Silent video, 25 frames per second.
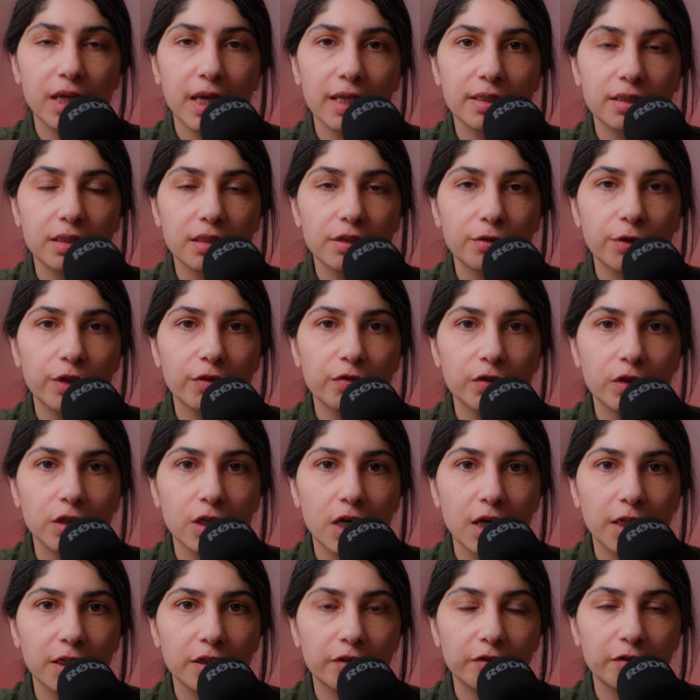as a street
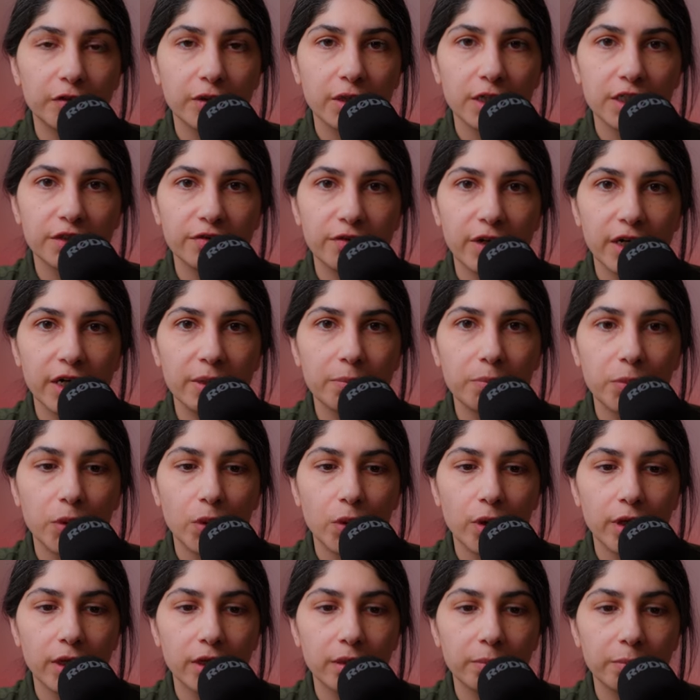photographer is very
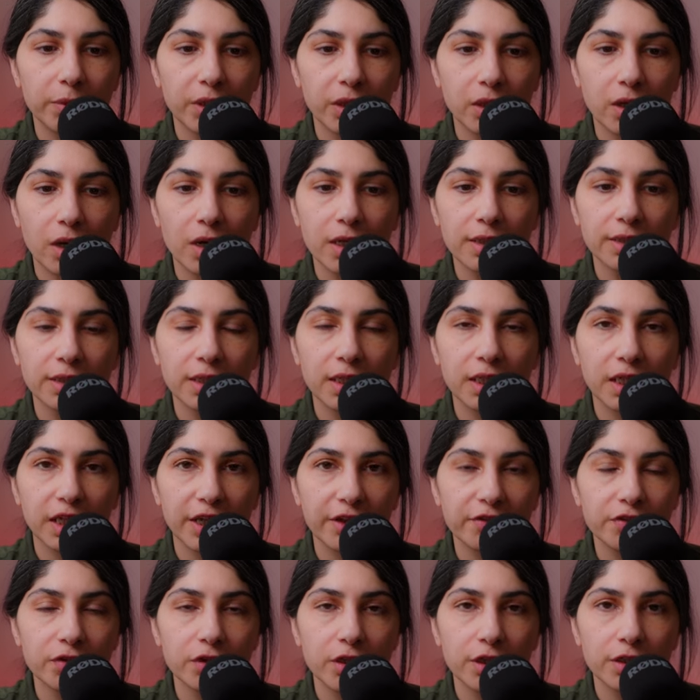important because it
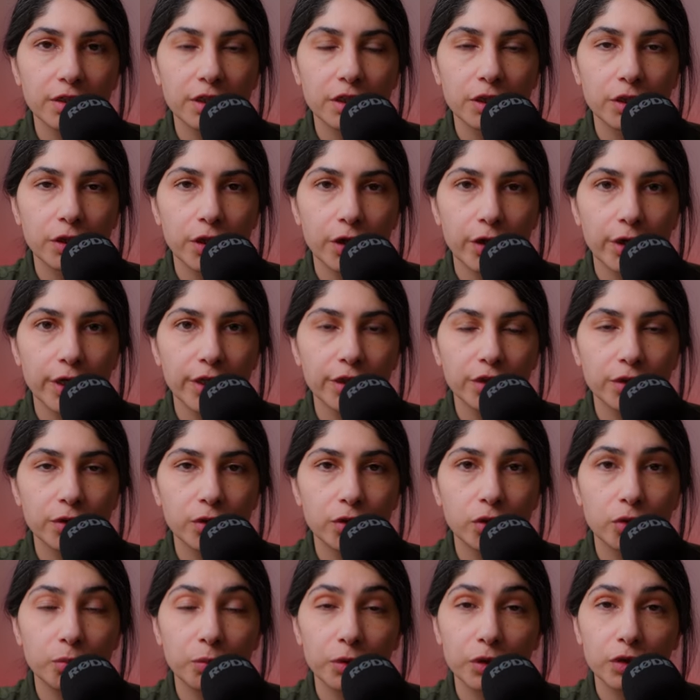gives us the courage
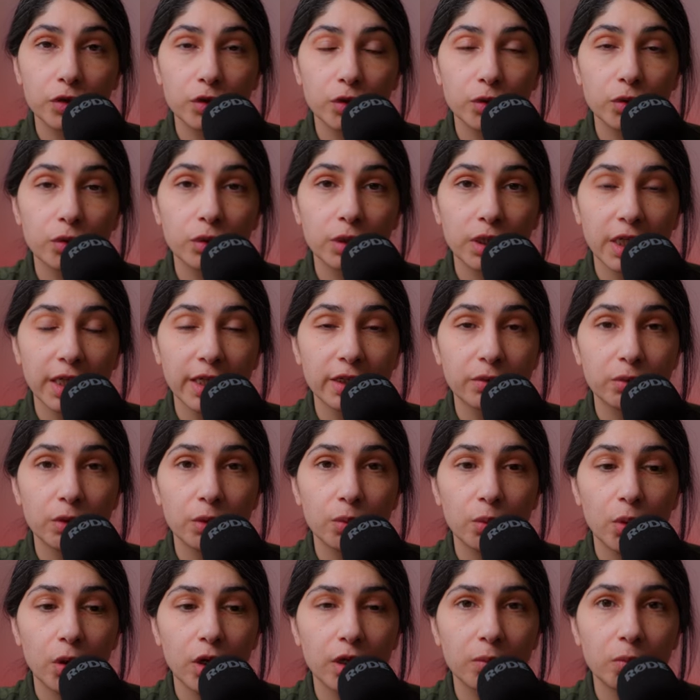to pursue things we
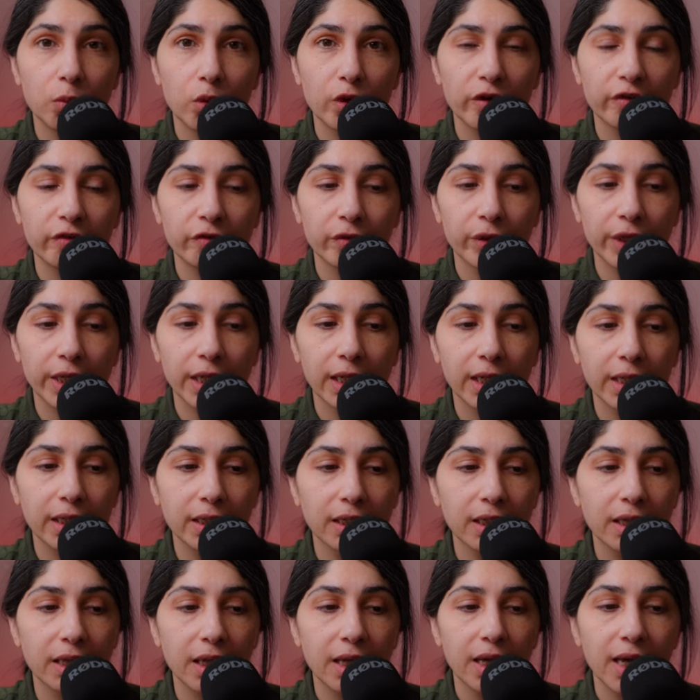want more
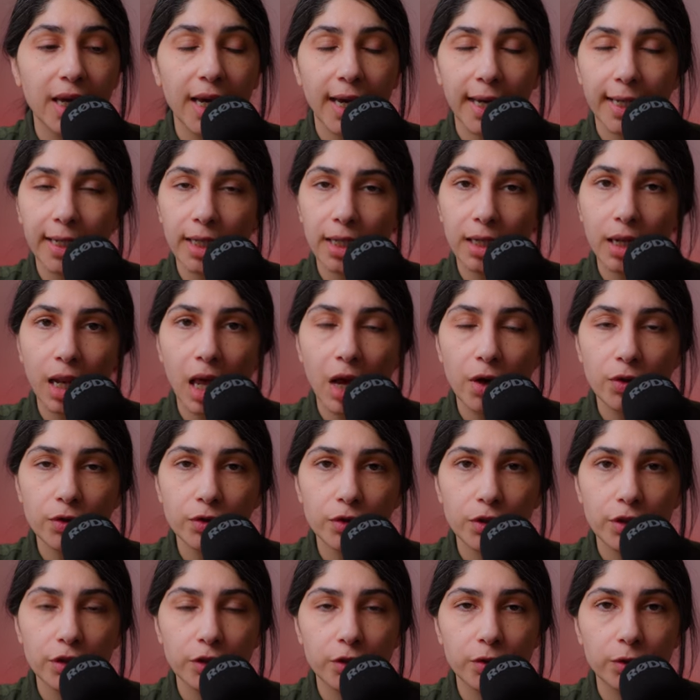freely, and it allows
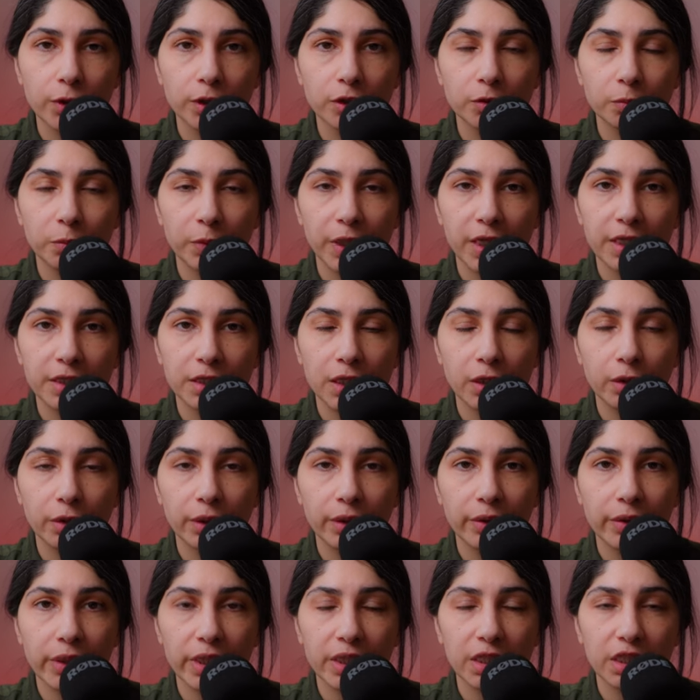us to express our
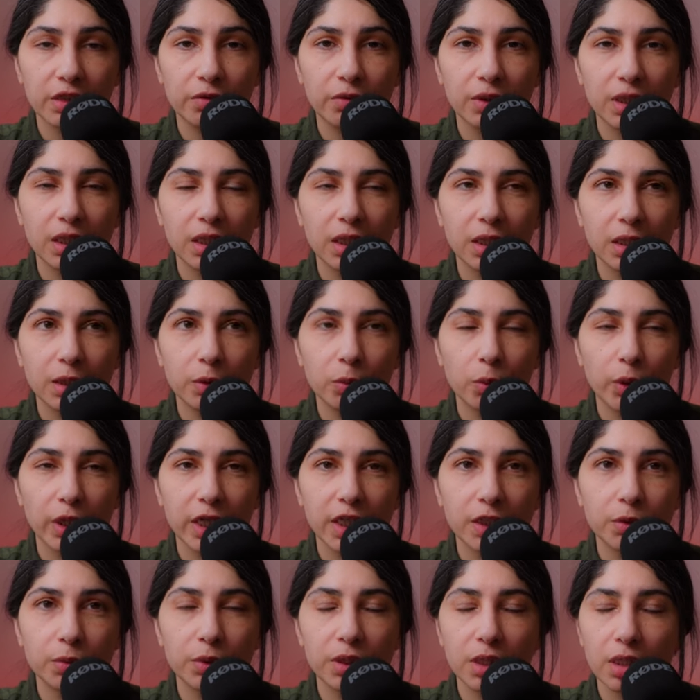creativity in
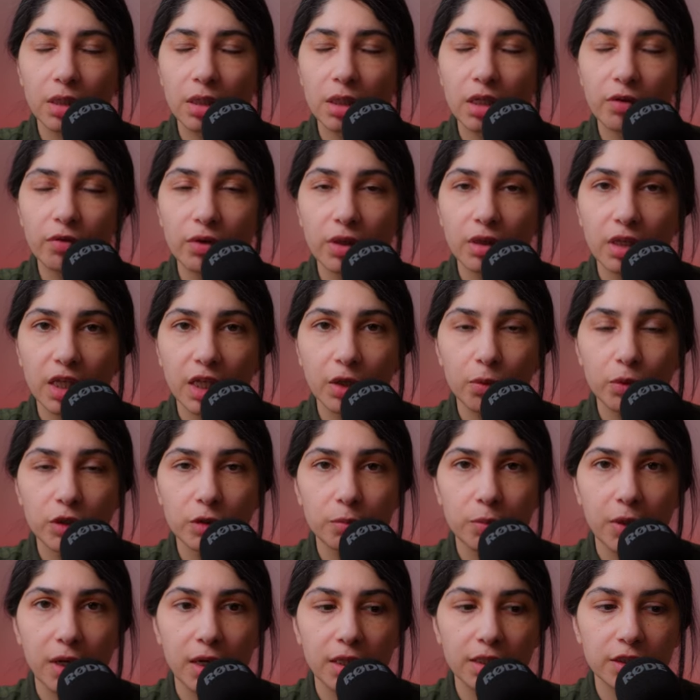ways we didn't even think was
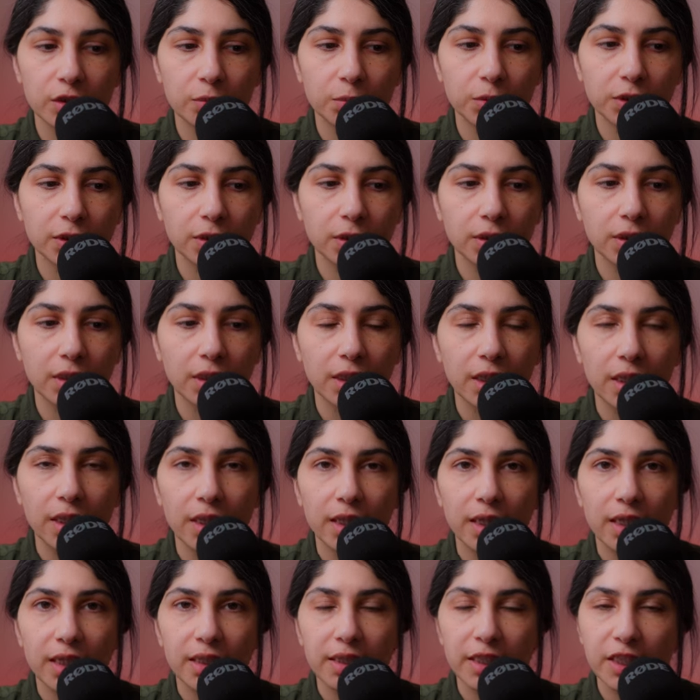possible.
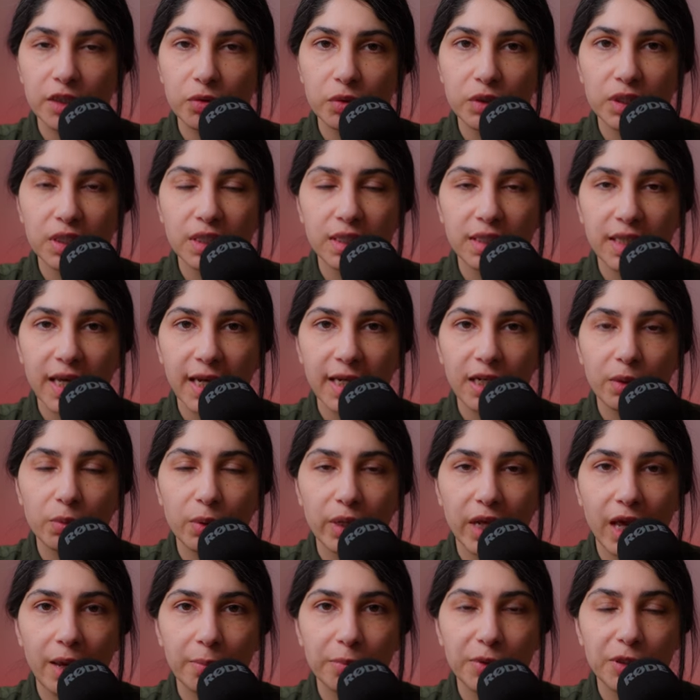This was exactly
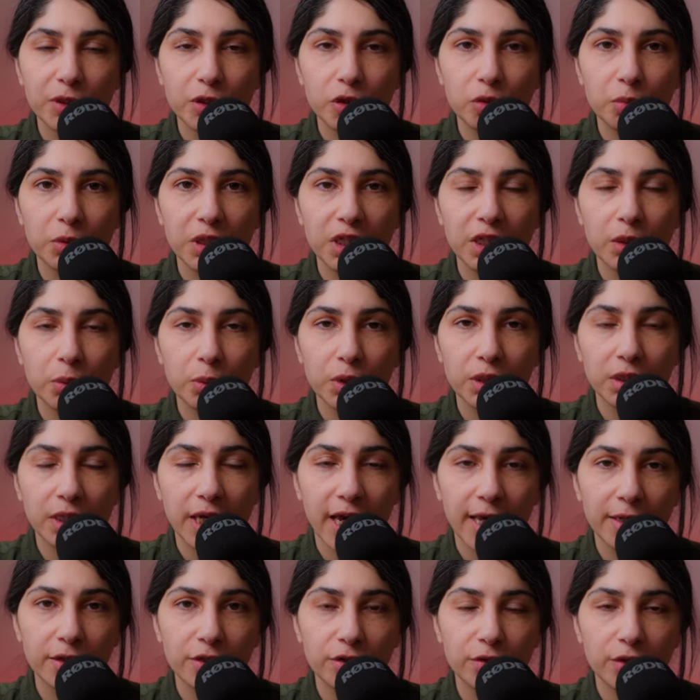what happened to me with
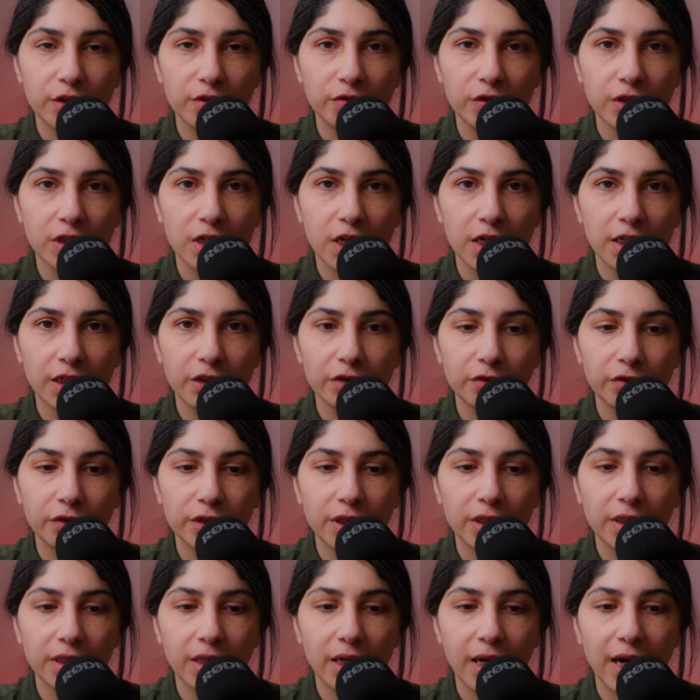CANDID Street
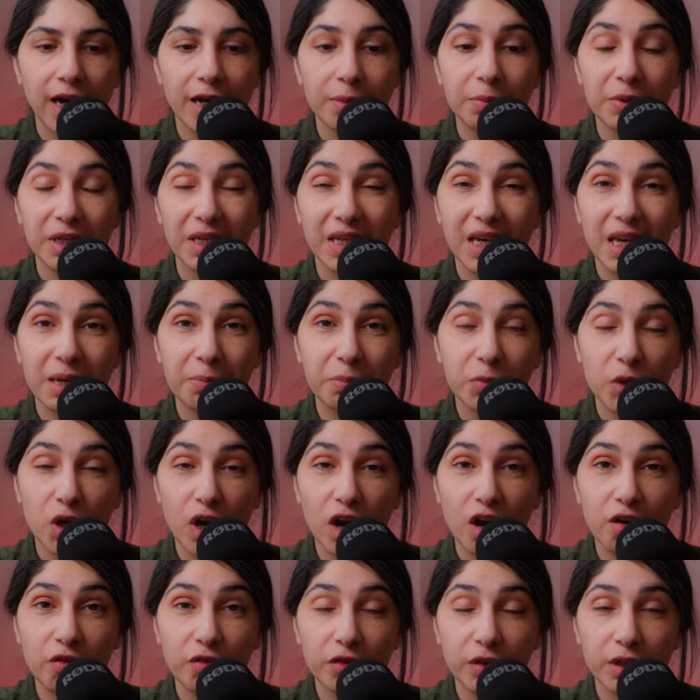photography. I became
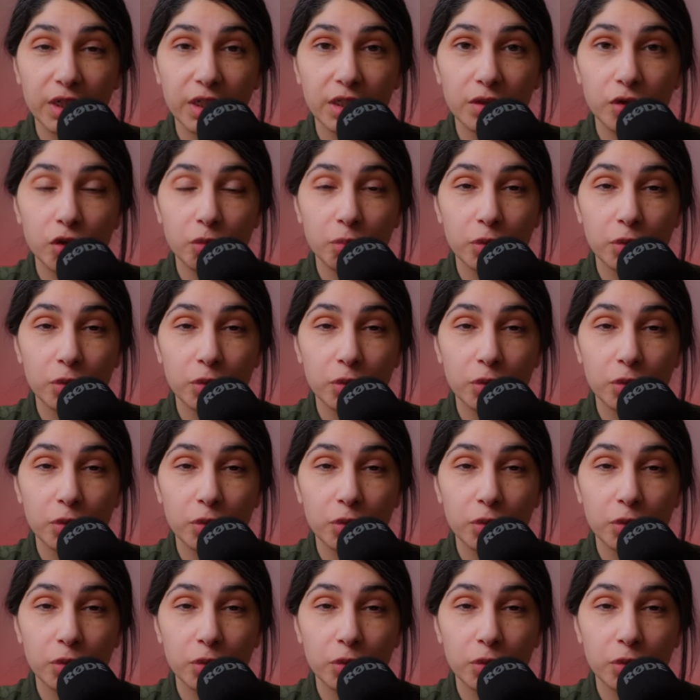confident to